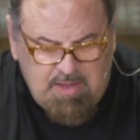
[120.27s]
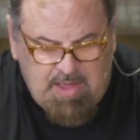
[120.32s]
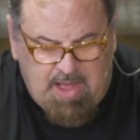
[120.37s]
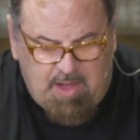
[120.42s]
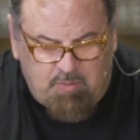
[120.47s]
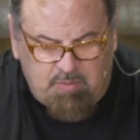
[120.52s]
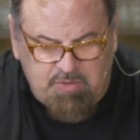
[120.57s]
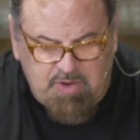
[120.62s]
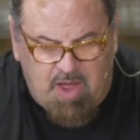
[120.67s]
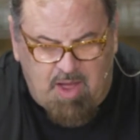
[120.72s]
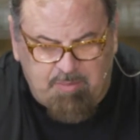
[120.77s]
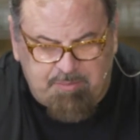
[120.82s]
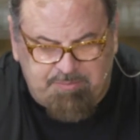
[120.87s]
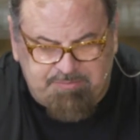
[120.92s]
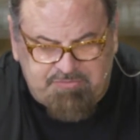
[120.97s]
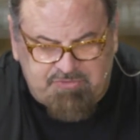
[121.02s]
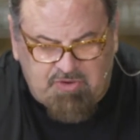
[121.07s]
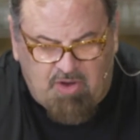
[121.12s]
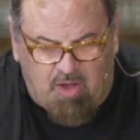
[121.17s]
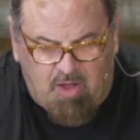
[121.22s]
I will
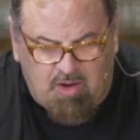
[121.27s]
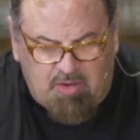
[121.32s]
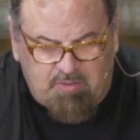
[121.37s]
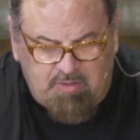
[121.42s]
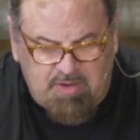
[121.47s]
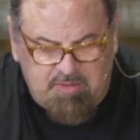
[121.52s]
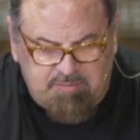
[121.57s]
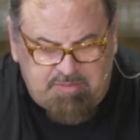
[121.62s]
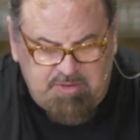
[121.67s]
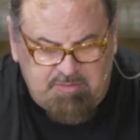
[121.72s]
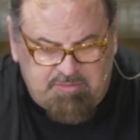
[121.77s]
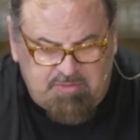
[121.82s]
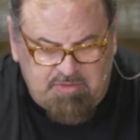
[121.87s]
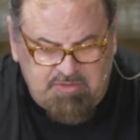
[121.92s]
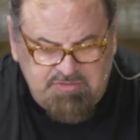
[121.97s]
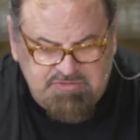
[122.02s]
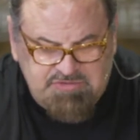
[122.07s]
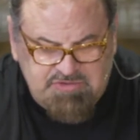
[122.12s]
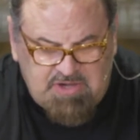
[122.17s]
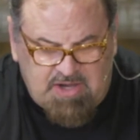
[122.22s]
not tolerate people
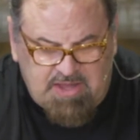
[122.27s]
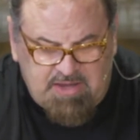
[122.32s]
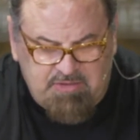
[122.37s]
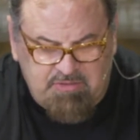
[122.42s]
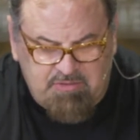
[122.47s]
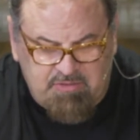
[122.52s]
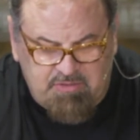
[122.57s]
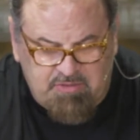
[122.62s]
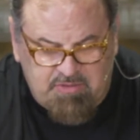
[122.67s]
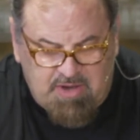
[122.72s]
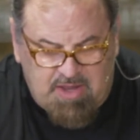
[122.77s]
who slander their